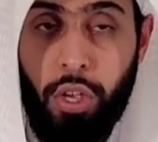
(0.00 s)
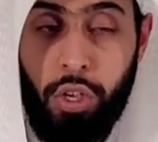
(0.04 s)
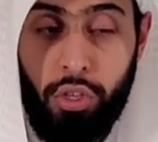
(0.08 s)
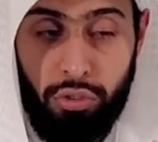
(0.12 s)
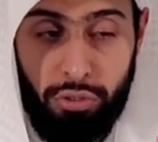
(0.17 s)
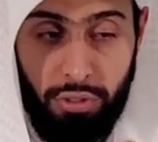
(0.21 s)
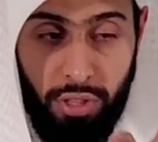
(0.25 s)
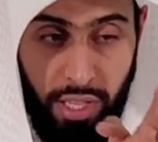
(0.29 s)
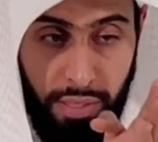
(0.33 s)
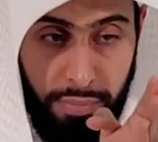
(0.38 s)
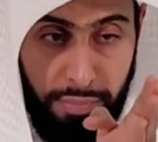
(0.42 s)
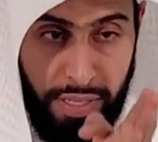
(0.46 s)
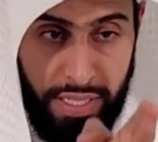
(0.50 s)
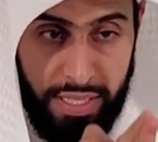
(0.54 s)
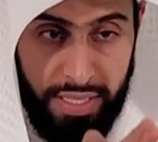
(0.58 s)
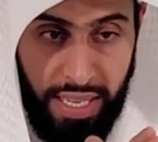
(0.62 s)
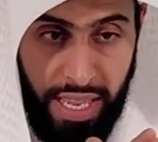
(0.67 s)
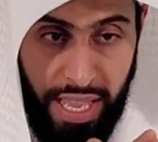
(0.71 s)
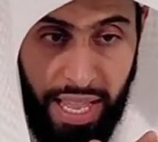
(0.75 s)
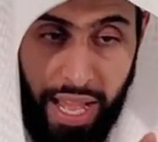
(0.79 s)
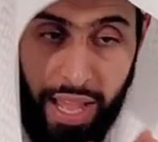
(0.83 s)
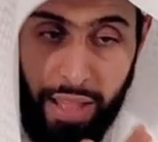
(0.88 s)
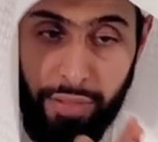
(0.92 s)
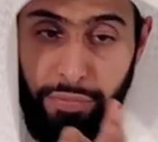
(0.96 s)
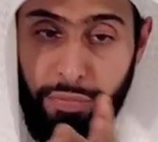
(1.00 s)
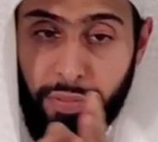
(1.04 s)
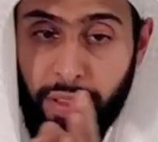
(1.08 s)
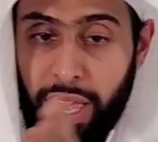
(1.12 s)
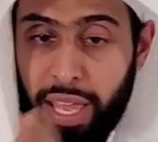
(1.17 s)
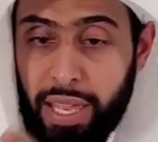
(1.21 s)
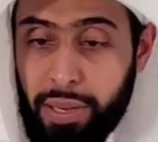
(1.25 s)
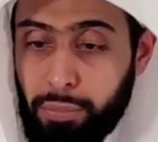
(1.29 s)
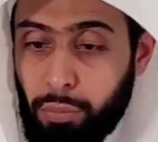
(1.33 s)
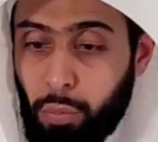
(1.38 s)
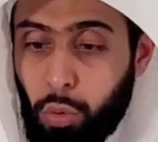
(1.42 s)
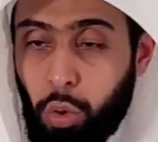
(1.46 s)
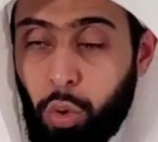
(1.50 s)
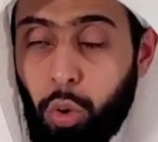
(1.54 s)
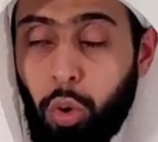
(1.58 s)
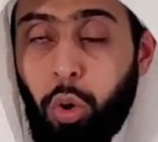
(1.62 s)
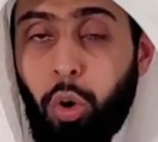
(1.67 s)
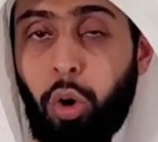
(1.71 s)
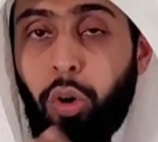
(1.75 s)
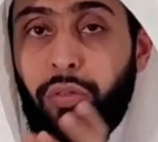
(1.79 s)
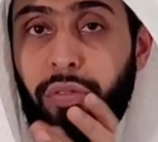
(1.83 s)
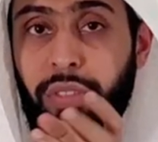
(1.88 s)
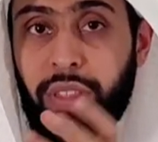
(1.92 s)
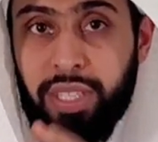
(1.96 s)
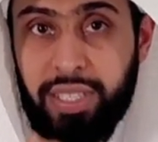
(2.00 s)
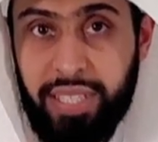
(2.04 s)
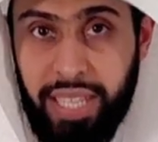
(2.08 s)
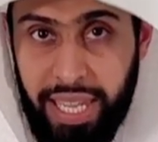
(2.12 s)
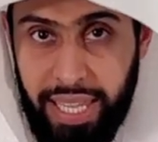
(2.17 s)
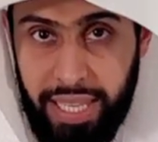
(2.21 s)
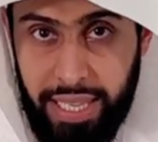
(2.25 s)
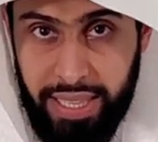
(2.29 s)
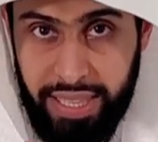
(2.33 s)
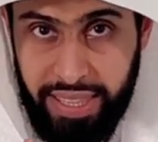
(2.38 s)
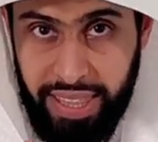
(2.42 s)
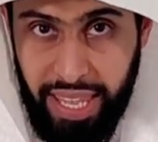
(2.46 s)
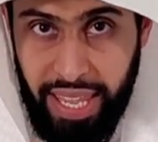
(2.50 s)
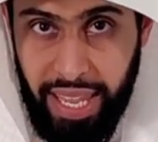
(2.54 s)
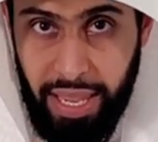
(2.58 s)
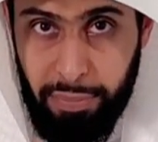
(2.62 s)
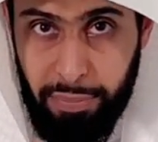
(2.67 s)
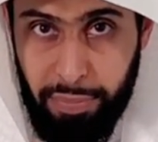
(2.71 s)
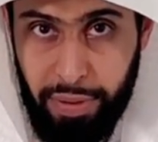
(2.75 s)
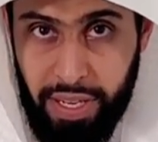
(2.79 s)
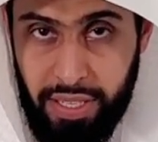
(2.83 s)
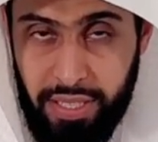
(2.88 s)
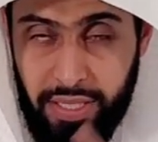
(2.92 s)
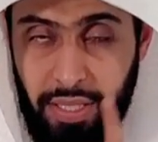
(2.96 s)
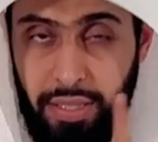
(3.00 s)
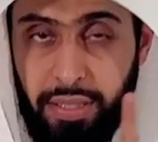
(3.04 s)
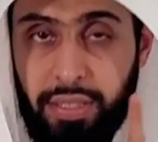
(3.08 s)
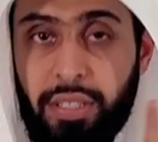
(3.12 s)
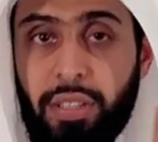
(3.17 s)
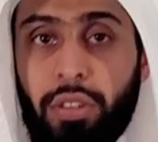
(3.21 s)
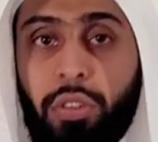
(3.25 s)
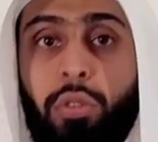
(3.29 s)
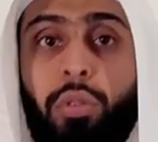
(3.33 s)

So that means half and more of the tail there present,